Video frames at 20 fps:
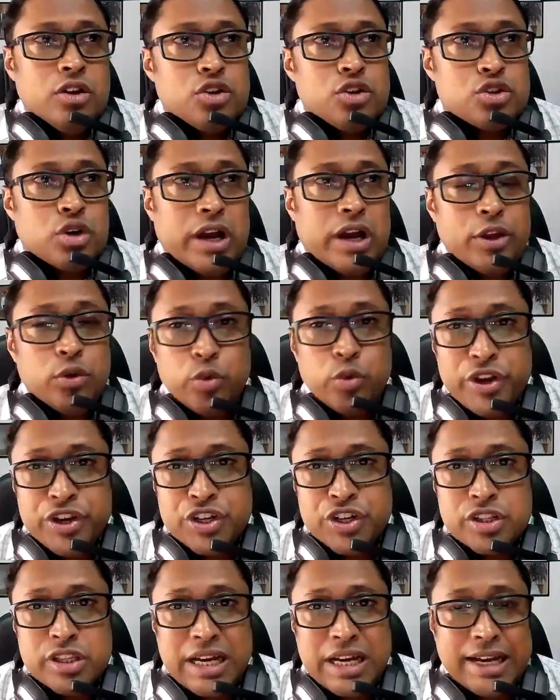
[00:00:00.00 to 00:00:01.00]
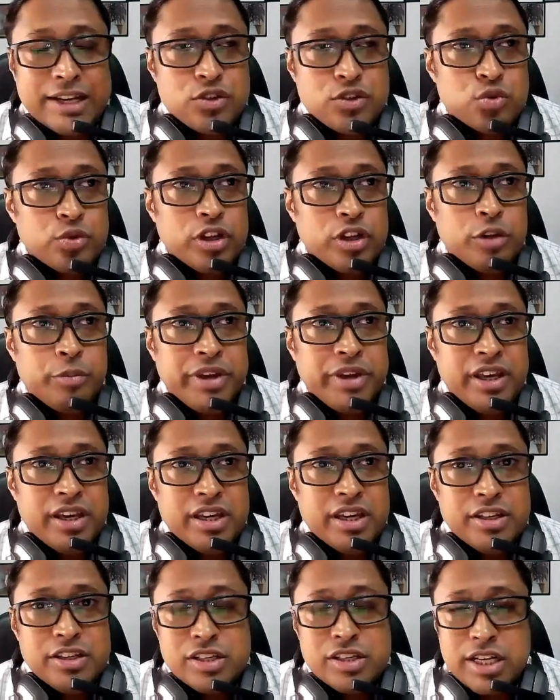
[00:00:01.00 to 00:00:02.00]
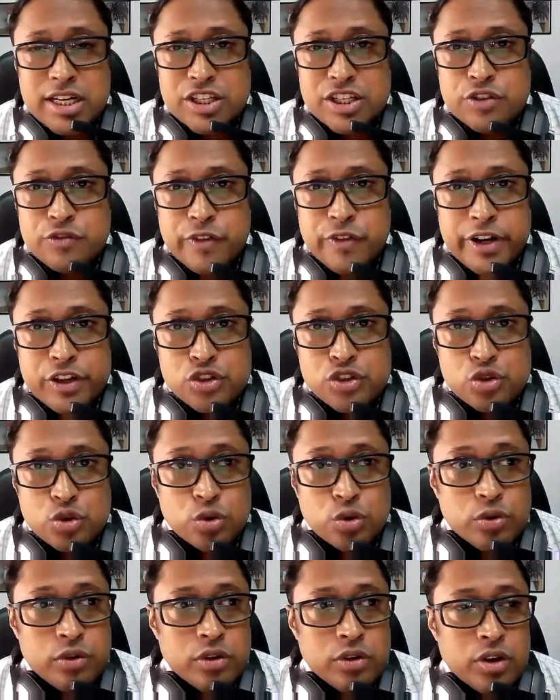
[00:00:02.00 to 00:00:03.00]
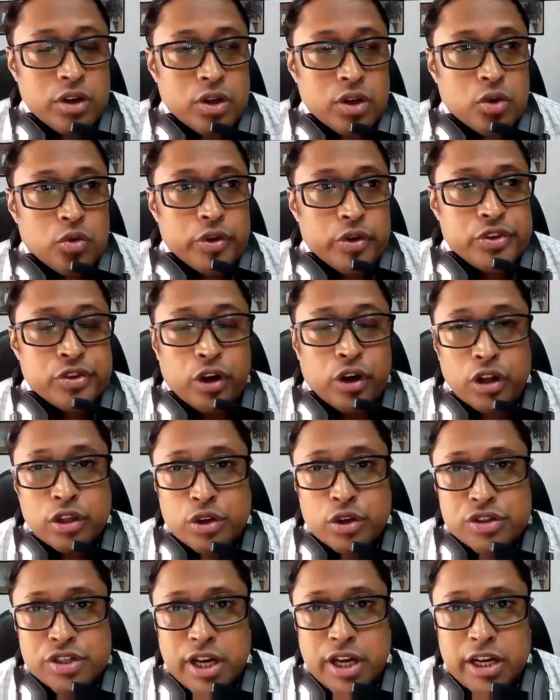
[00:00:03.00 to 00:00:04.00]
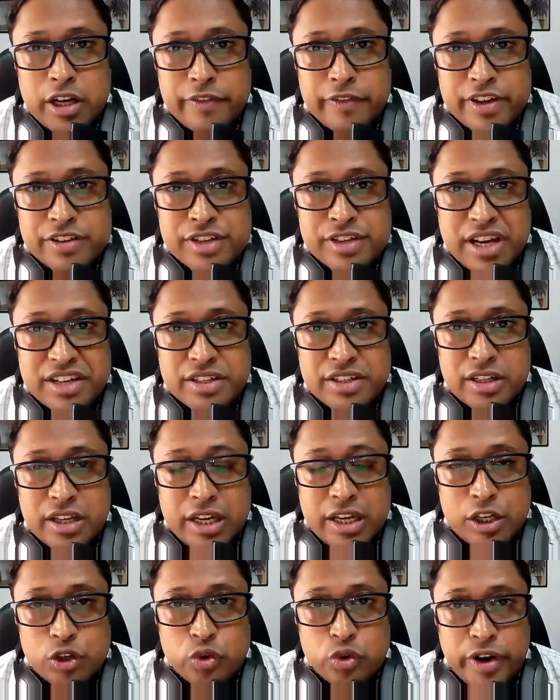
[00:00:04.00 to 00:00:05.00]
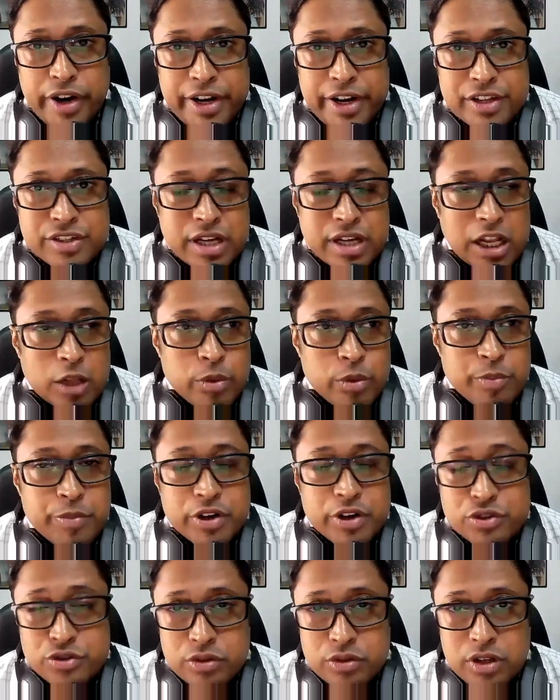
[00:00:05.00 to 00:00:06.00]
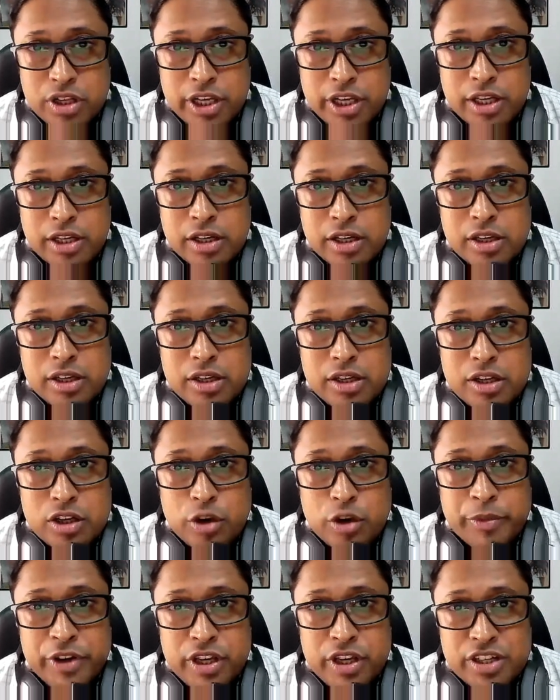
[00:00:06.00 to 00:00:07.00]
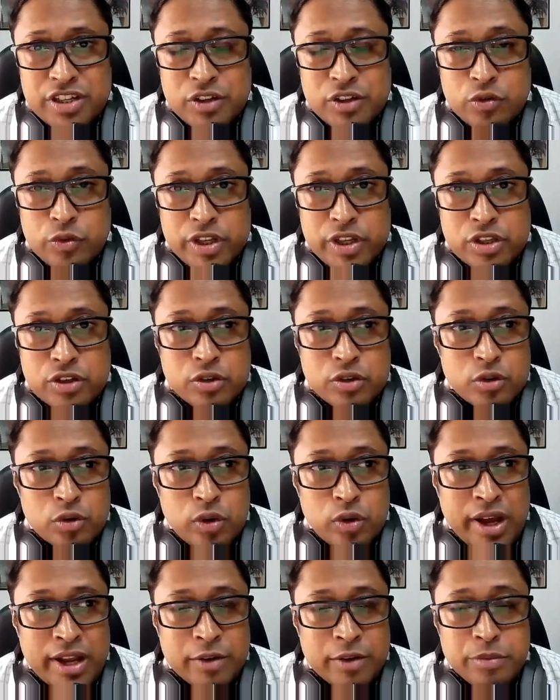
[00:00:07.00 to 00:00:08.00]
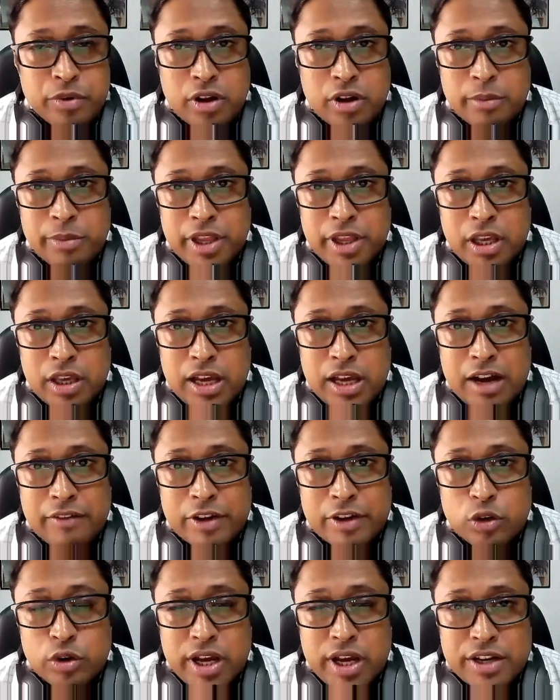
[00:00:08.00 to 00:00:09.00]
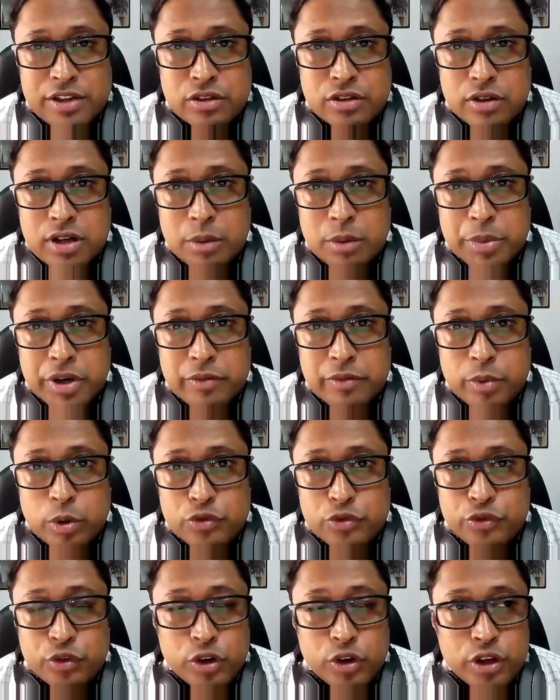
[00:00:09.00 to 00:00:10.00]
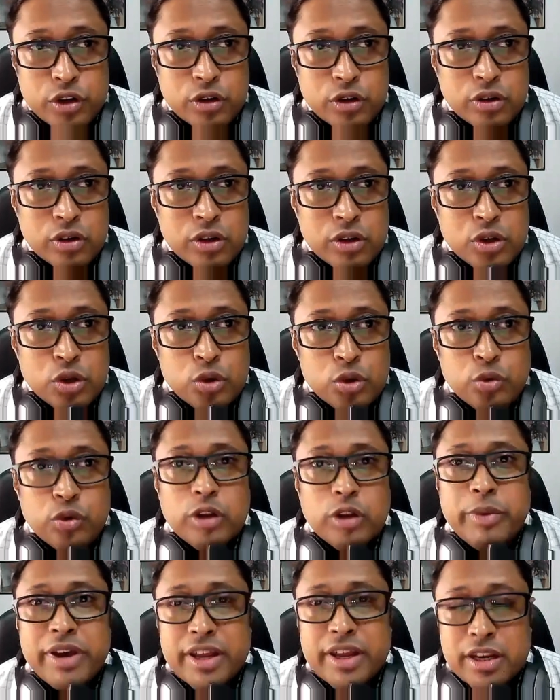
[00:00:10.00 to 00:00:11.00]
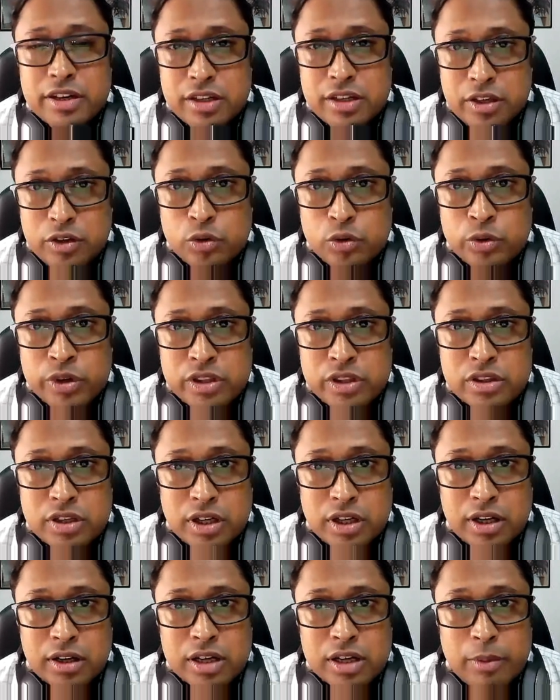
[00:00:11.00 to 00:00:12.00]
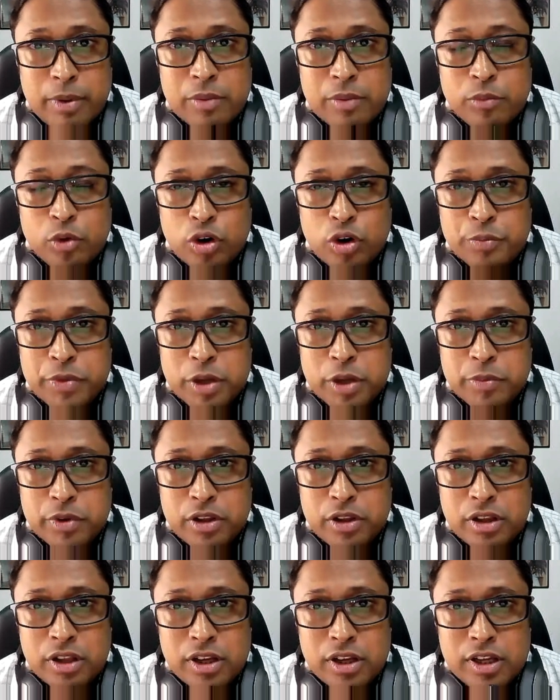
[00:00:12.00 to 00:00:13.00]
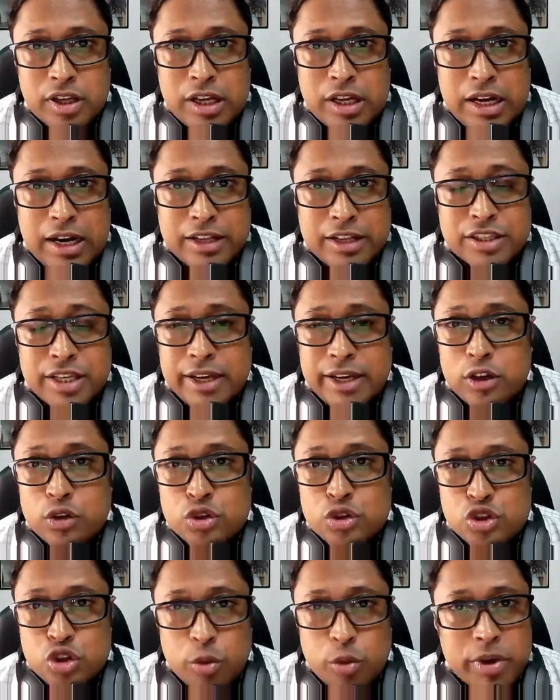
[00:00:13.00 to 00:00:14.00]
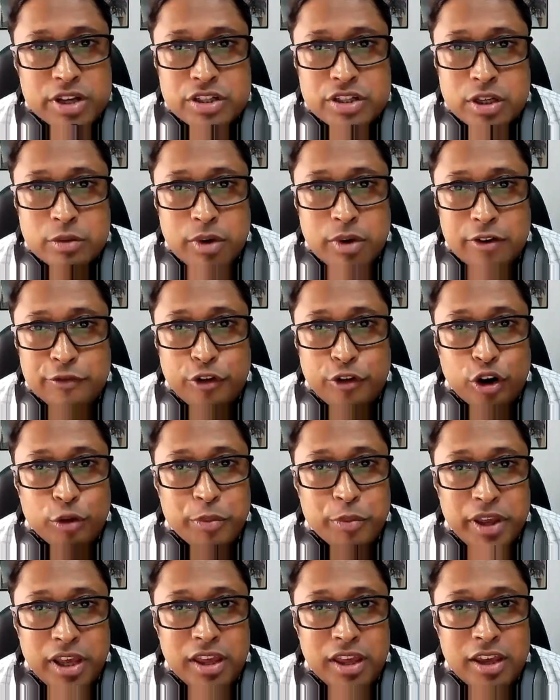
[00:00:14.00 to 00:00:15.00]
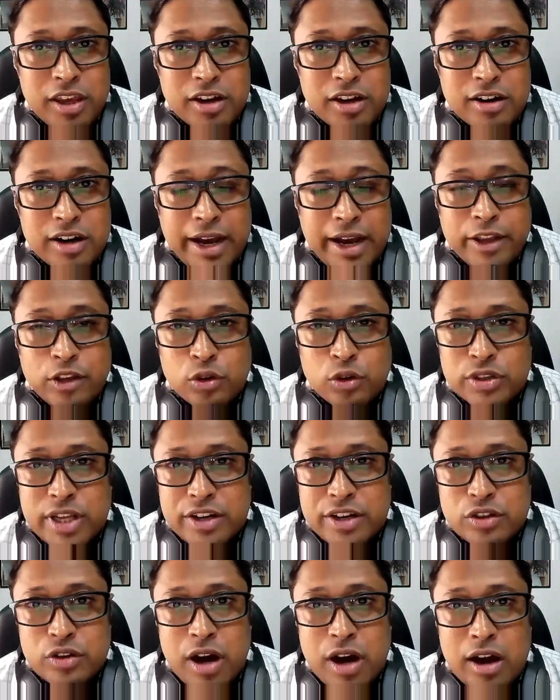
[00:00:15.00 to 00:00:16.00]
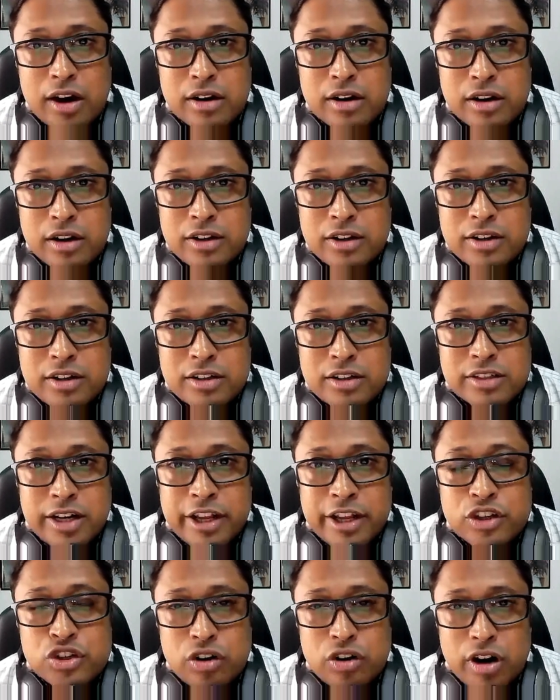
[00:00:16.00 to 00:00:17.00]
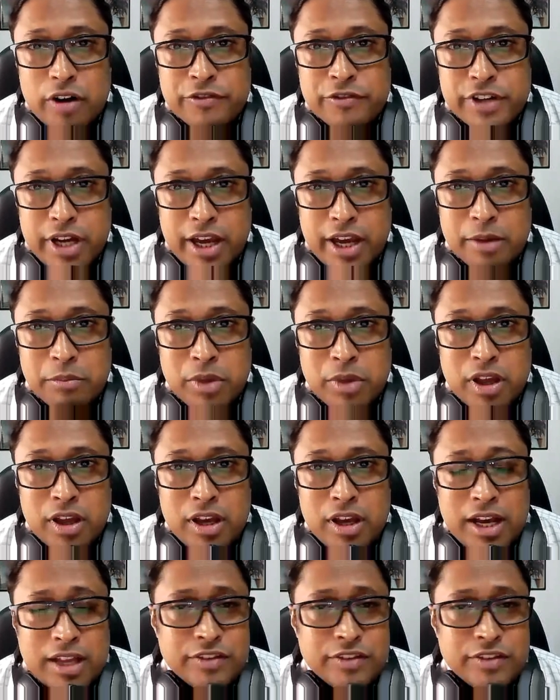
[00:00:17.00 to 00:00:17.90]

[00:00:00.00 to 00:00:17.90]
So I wish that we'll be in touch very soon with all those kind of exciting inquiries. I'll be personally communicating with you and probably have a look at your company portfolio. We'll be connecting you with a couple of more people. And thank you so much, Dima, for being here. I know that you are running short of time.